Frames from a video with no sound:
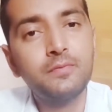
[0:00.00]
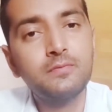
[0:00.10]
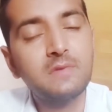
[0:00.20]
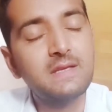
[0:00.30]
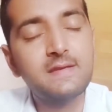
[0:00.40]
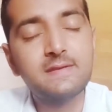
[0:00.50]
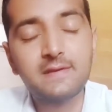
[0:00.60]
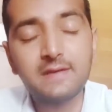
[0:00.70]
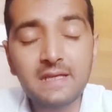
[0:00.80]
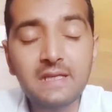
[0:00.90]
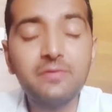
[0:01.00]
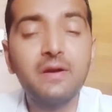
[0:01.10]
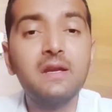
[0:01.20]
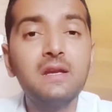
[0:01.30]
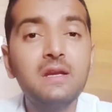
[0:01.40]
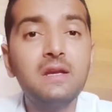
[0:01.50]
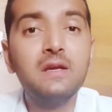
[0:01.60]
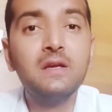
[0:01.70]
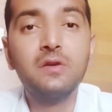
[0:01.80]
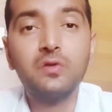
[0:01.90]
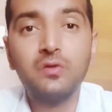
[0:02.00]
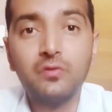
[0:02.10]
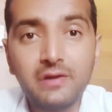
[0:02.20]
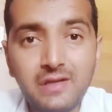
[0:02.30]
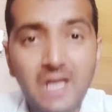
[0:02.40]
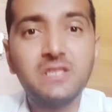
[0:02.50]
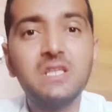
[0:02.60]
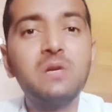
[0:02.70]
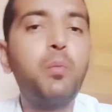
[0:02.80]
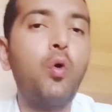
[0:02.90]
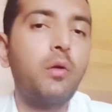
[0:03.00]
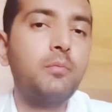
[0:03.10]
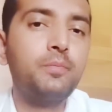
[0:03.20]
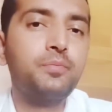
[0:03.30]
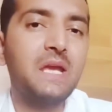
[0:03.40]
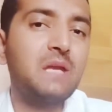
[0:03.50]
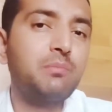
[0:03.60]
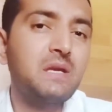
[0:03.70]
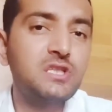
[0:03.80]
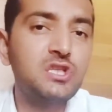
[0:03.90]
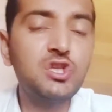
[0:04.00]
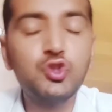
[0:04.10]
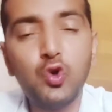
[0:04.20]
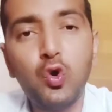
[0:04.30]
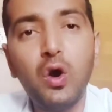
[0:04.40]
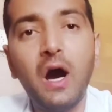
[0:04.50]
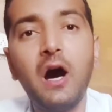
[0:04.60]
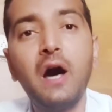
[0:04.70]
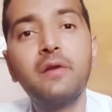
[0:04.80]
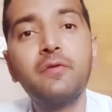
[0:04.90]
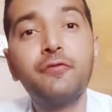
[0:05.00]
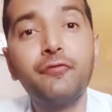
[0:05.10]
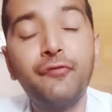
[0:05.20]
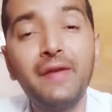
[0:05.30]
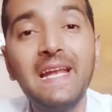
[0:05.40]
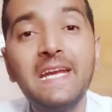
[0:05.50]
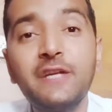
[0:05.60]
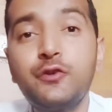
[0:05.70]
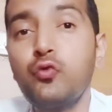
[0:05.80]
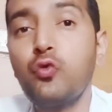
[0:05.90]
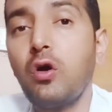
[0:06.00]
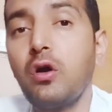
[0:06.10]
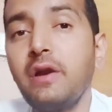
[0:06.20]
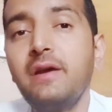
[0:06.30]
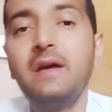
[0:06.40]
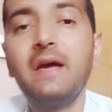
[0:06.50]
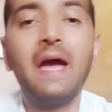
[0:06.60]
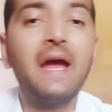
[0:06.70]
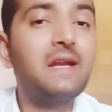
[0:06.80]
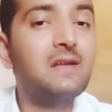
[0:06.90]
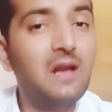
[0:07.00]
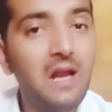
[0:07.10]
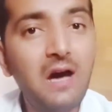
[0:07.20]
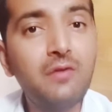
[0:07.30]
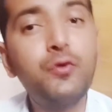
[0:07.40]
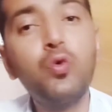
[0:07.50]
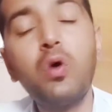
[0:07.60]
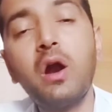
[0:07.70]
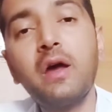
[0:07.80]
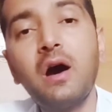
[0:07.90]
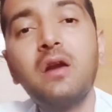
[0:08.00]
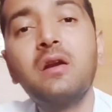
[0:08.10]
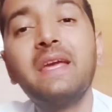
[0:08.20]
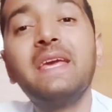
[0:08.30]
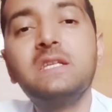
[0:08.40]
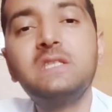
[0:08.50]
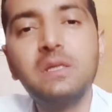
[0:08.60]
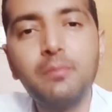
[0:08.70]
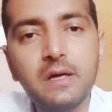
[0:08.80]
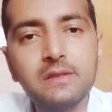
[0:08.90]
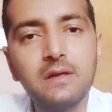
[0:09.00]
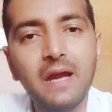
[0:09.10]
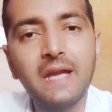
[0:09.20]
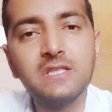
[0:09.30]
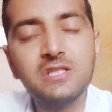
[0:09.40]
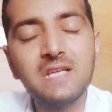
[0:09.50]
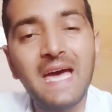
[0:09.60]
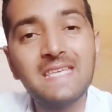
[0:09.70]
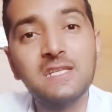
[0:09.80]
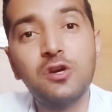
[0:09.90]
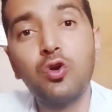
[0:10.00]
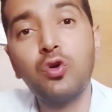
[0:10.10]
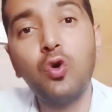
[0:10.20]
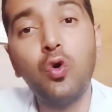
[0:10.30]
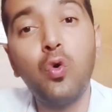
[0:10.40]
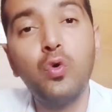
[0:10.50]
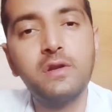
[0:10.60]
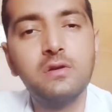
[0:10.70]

This is really very touching poem in which she show her feeling toward and the love toward her aging mother, and she has grown old.